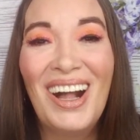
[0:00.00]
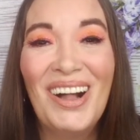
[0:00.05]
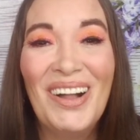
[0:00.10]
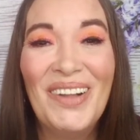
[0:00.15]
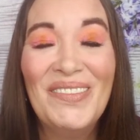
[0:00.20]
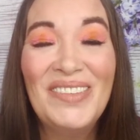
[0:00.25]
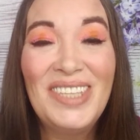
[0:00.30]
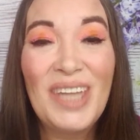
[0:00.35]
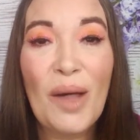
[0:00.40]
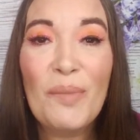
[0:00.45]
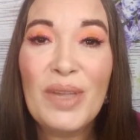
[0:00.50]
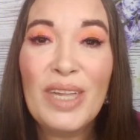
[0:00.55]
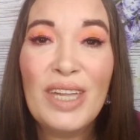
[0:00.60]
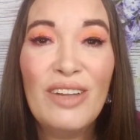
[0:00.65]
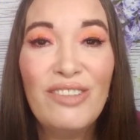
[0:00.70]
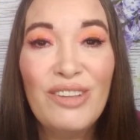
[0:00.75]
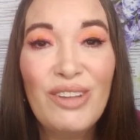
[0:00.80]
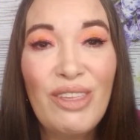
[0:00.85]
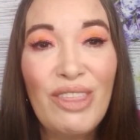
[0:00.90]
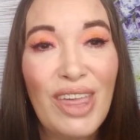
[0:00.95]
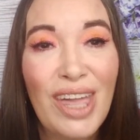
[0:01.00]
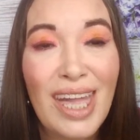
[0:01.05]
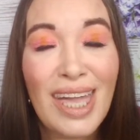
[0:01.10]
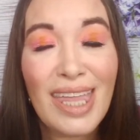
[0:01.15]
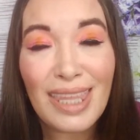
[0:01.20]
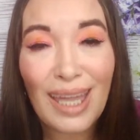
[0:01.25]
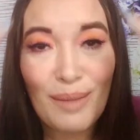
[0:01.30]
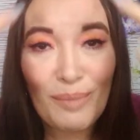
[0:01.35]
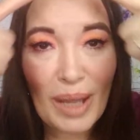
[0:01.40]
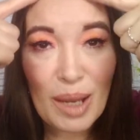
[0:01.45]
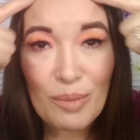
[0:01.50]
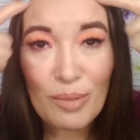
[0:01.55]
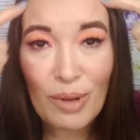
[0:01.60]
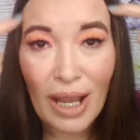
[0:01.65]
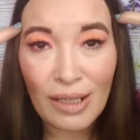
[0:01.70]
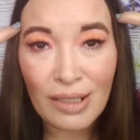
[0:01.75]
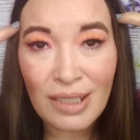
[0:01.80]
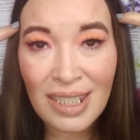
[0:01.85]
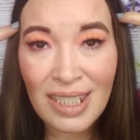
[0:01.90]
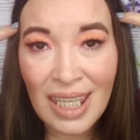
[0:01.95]
Tell me if you think that my
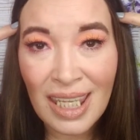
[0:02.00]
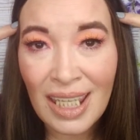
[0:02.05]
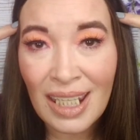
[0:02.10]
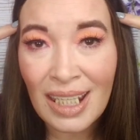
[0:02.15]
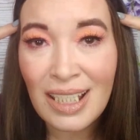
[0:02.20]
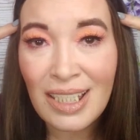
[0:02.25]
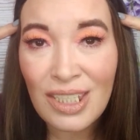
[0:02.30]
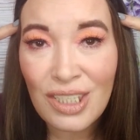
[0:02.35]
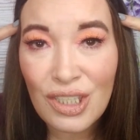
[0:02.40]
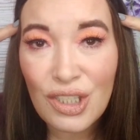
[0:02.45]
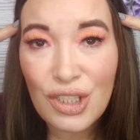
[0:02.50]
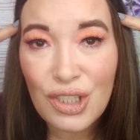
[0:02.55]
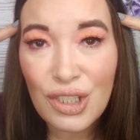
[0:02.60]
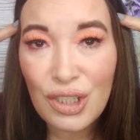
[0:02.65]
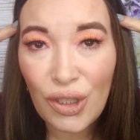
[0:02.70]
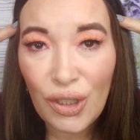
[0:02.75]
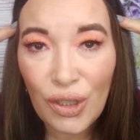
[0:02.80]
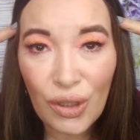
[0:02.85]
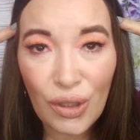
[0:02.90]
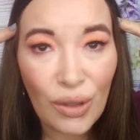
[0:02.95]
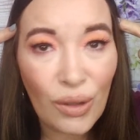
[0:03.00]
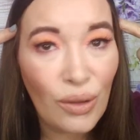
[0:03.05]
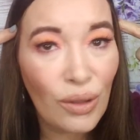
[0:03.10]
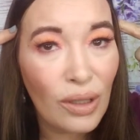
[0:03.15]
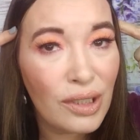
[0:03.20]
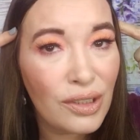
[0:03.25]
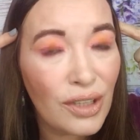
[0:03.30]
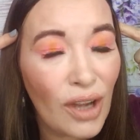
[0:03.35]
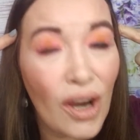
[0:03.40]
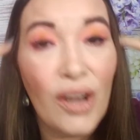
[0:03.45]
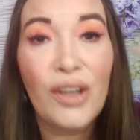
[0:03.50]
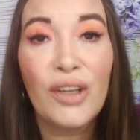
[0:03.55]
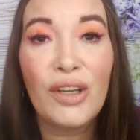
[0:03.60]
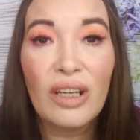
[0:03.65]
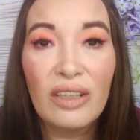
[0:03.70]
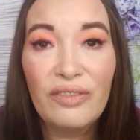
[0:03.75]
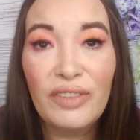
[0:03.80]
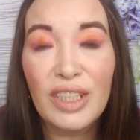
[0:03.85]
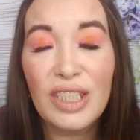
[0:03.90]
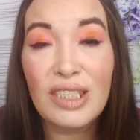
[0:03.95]
bronzing is too dark or if
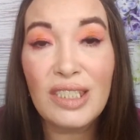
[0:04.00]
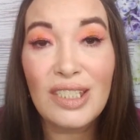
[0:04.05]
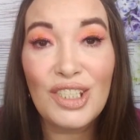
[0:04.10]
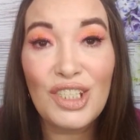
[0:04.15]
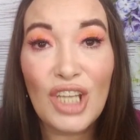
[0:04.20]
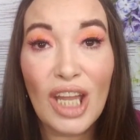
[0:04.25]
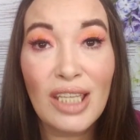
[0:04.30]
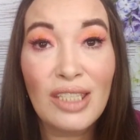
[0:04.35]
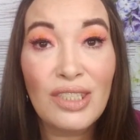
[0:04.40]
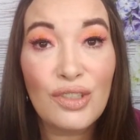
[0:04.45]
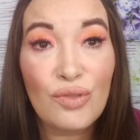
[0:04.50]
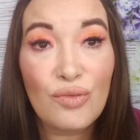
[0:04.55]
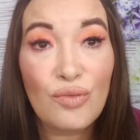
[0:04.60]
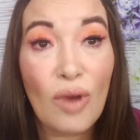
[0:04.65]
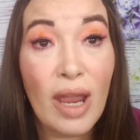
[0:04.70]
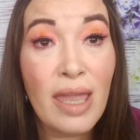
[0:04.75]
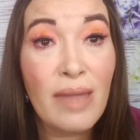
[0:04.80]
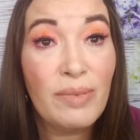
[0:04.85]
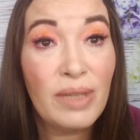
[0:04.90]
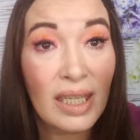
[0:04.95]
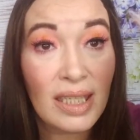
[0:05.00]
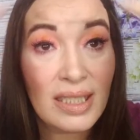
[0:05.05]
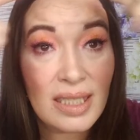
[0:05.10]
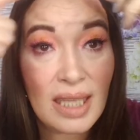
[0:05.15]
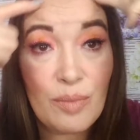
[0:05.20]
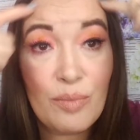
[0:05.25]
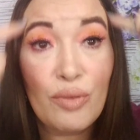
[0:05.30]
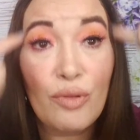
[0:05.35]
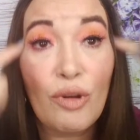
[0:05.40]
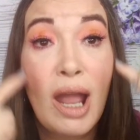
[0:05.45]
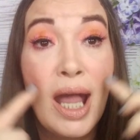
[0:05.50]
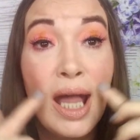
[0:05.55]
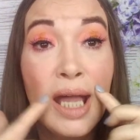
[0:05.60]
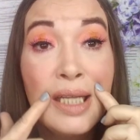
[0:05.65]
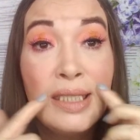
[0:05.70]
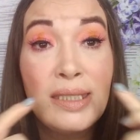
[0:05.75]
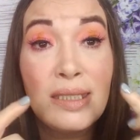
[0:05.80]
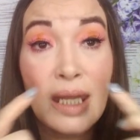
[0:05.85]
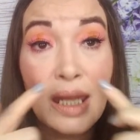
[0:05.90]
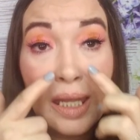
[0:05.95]
it's just right because I bronzed,